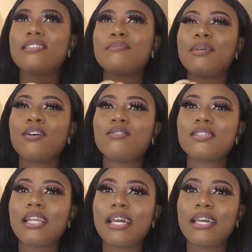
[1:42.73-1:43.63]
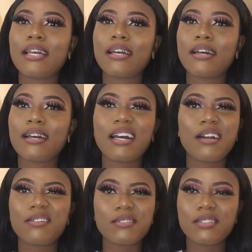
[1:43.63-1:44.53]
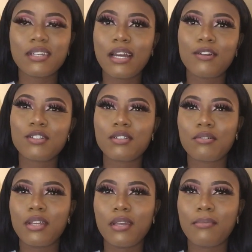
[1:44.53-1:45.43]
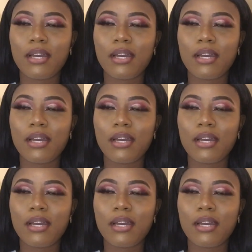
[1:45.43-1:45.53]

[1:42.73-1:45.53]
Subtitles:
smells like carrot cream,